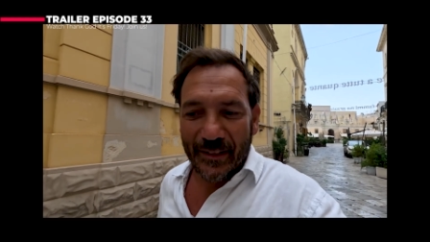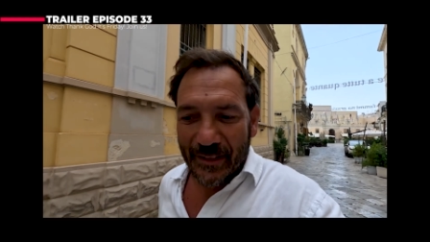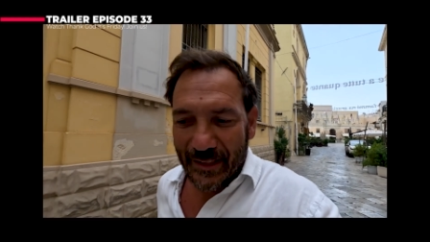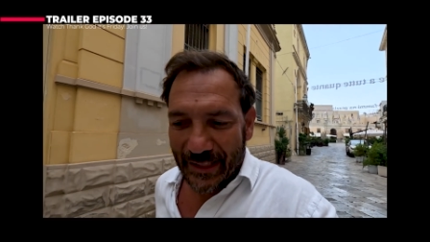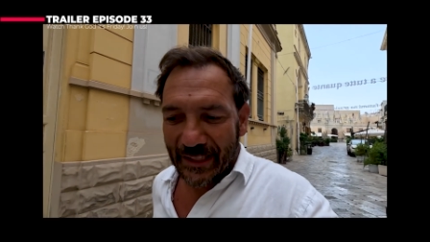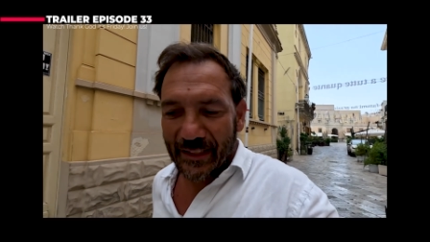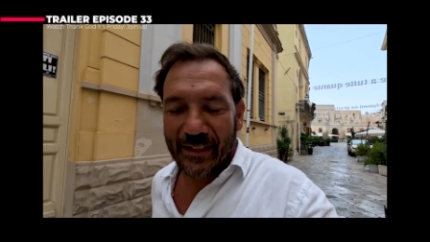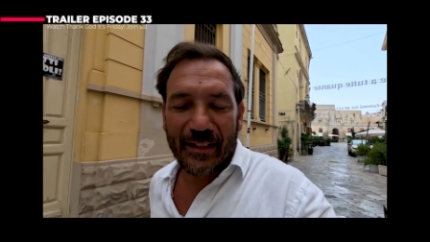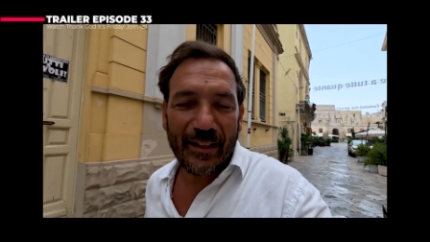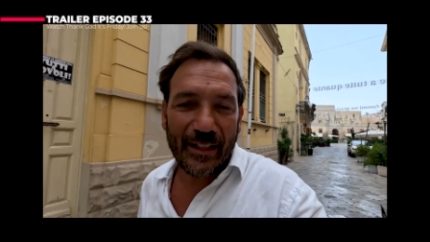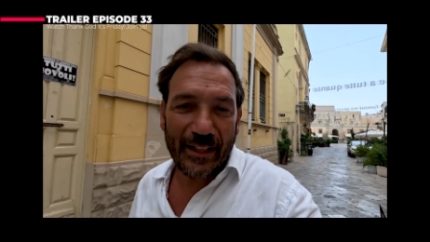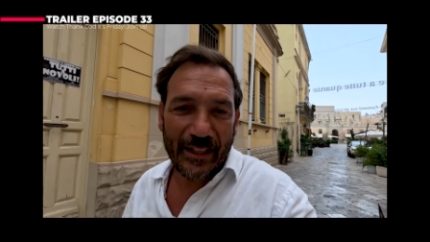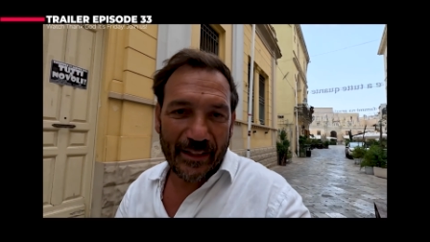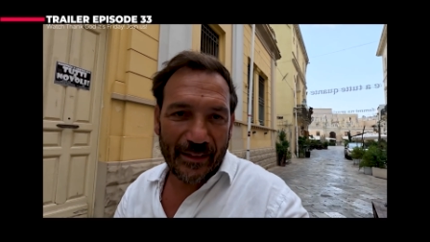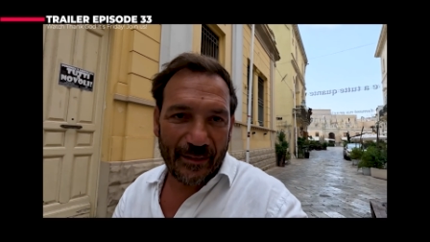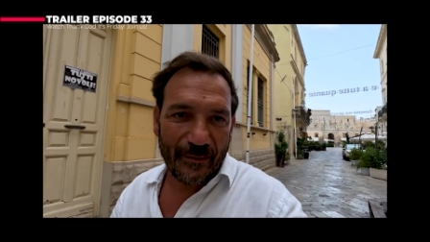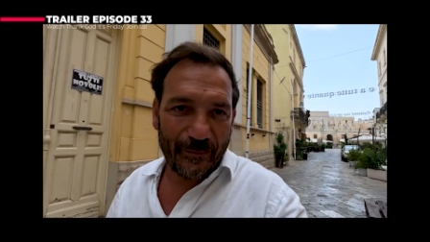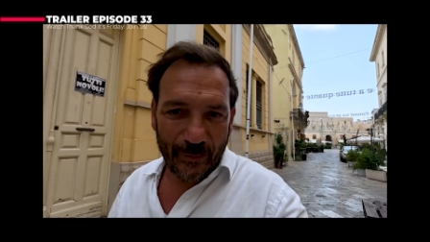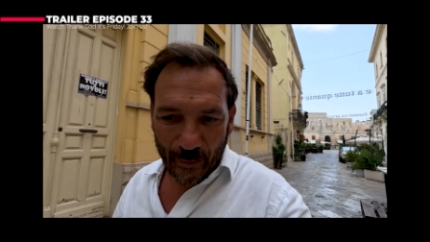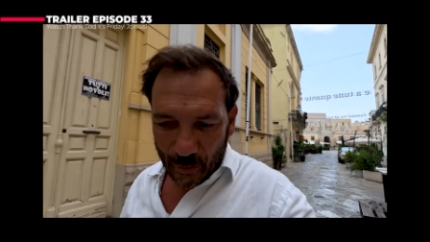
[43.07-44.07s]
in
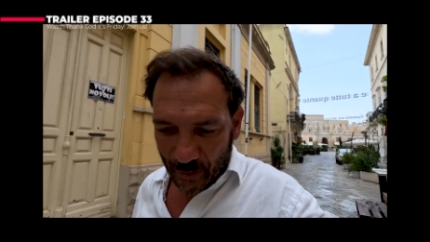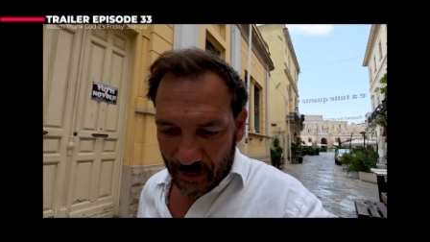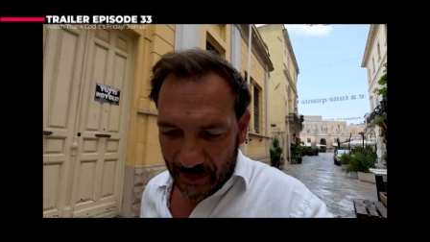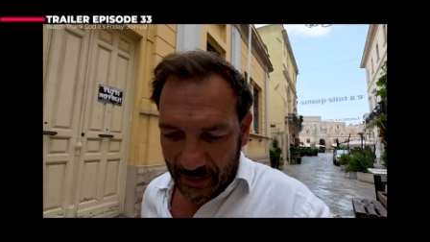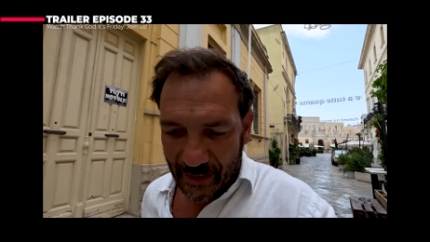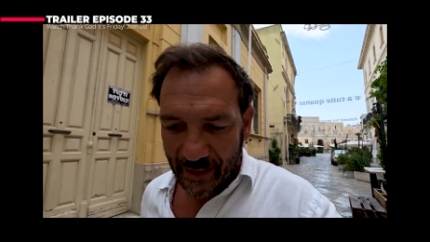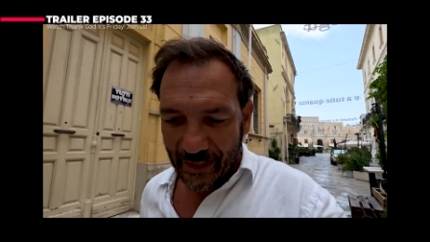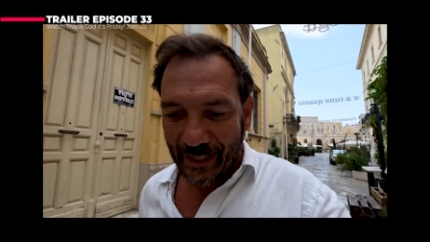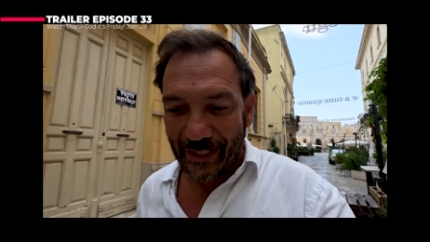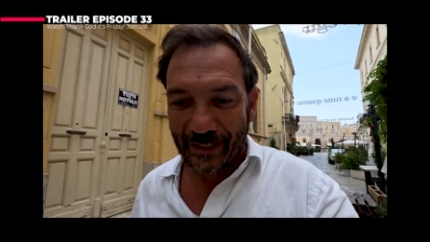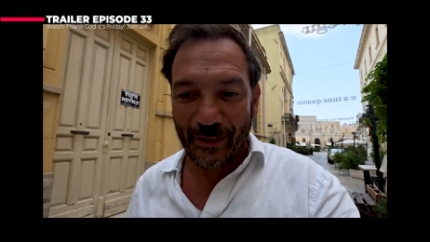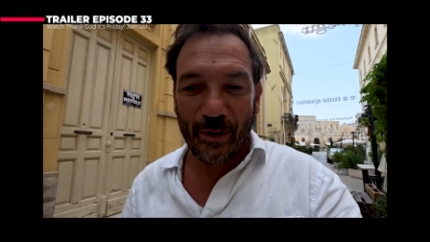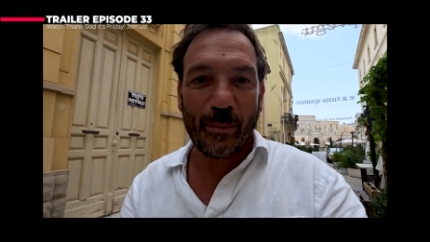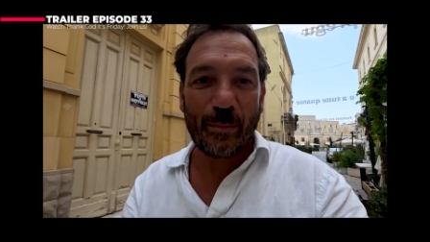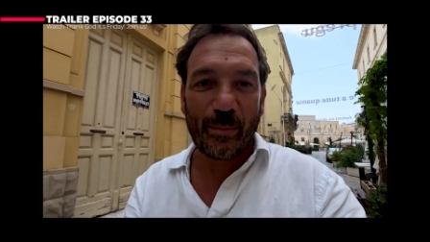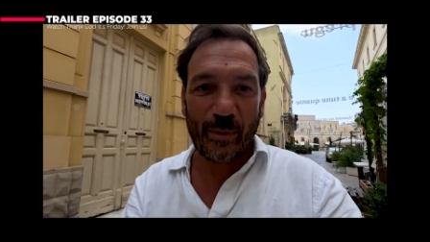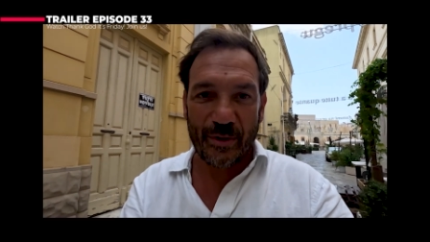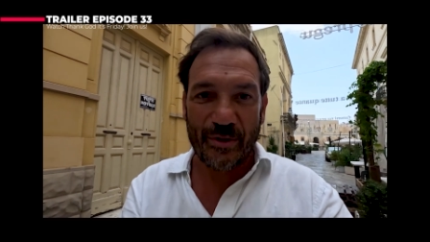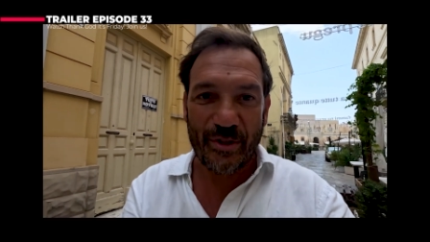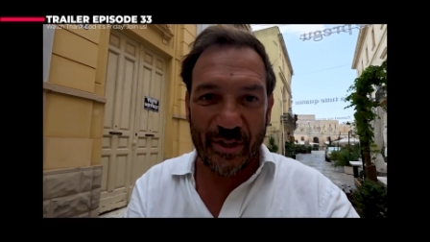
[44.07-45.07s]
line for a new
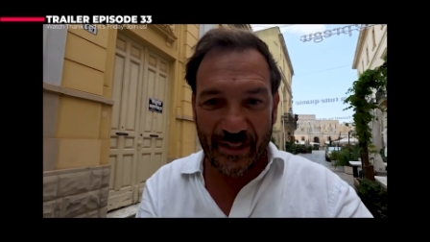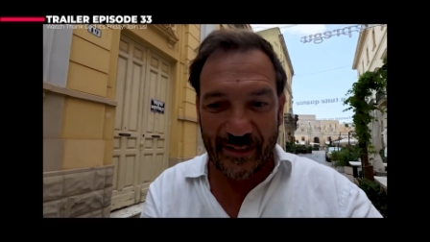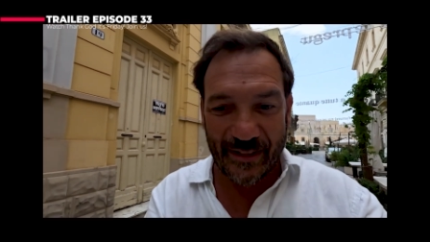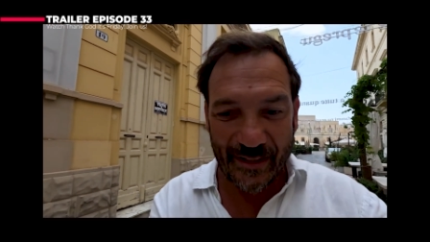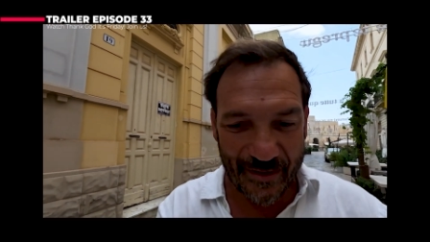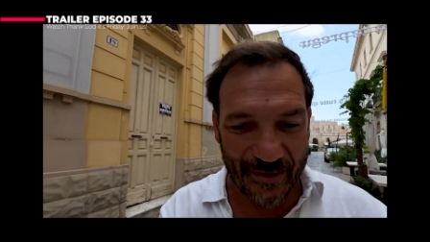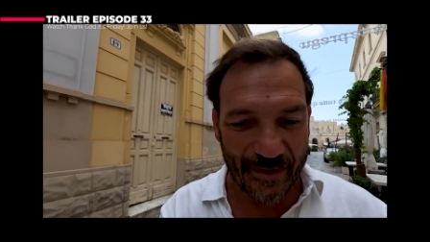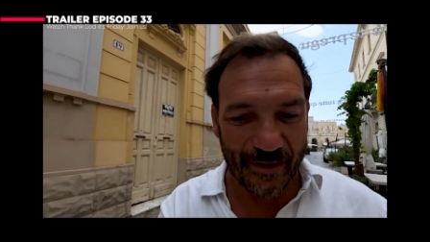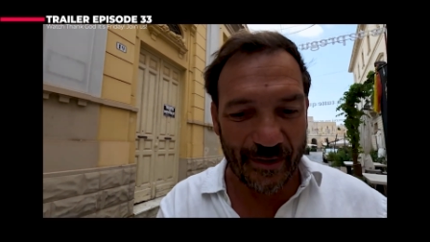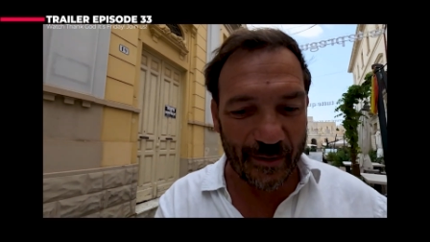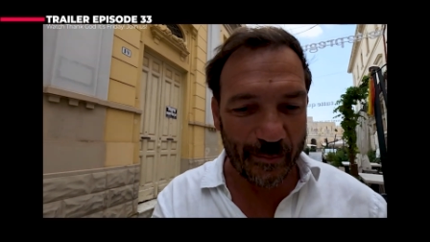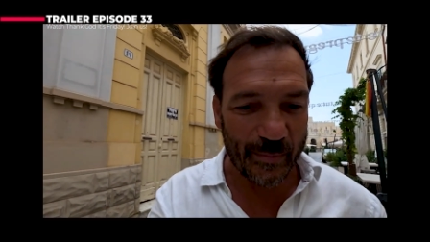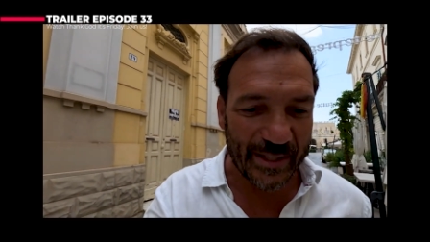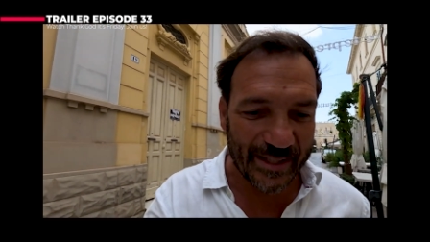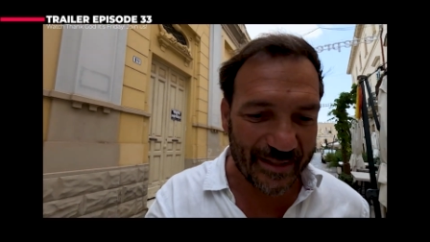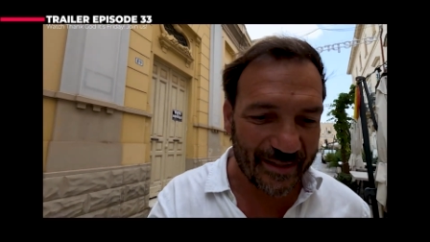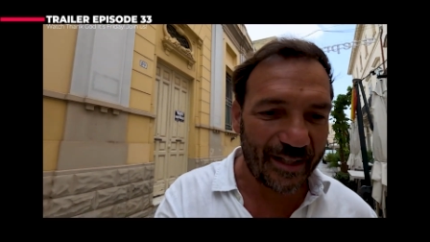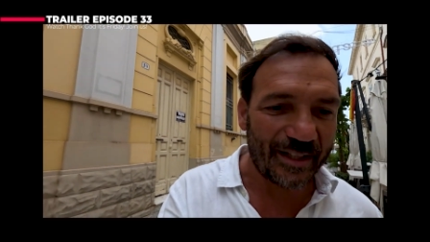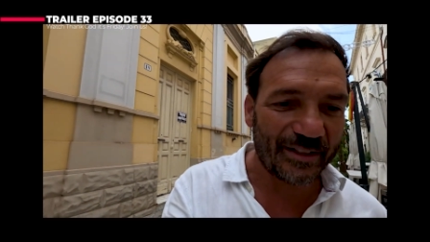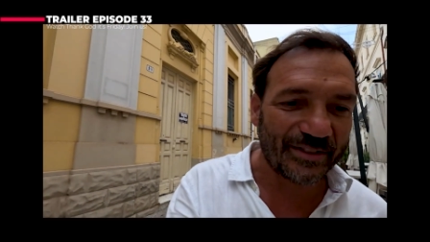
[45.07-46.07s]
project that's going to be
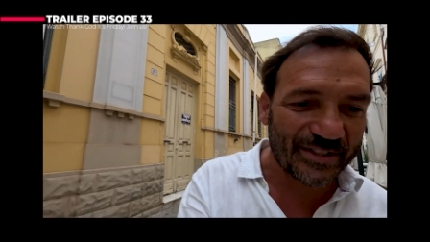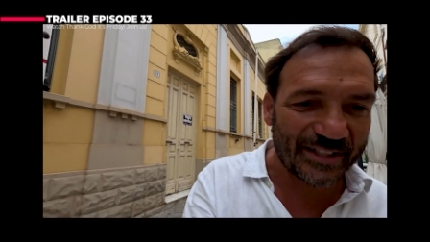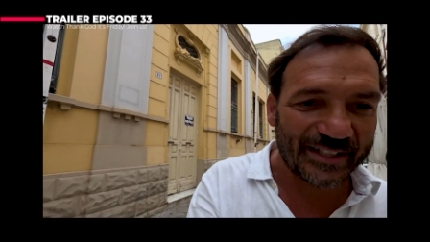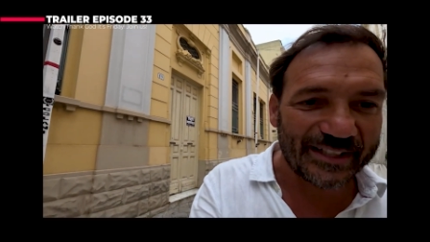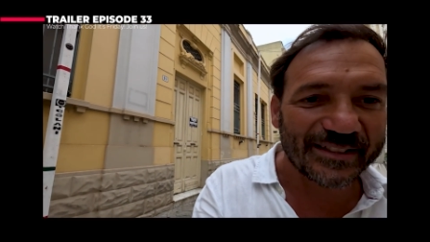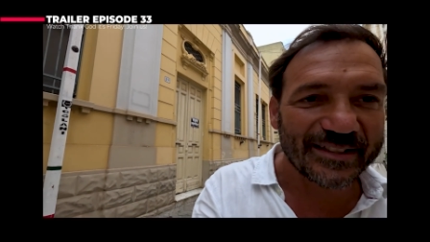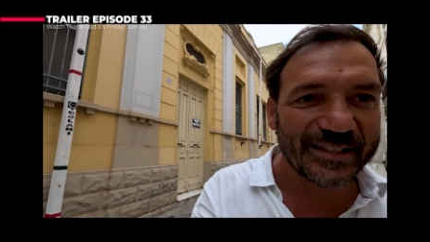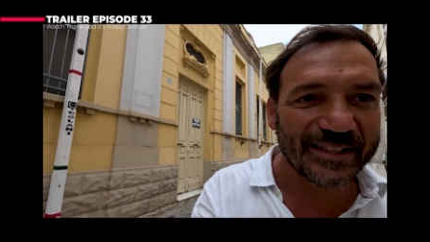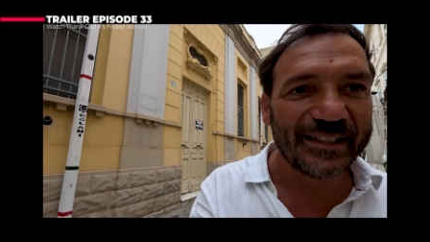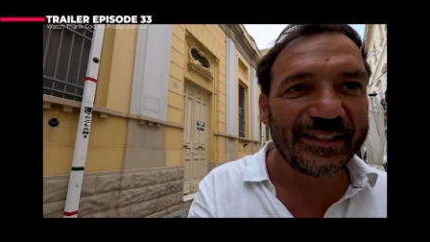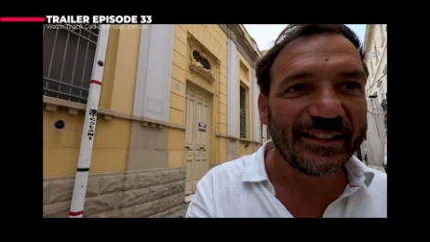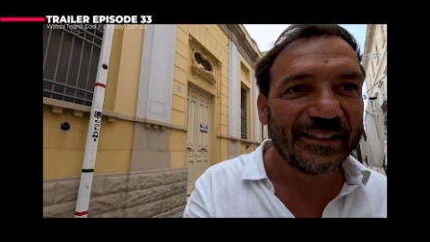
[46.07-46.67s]
started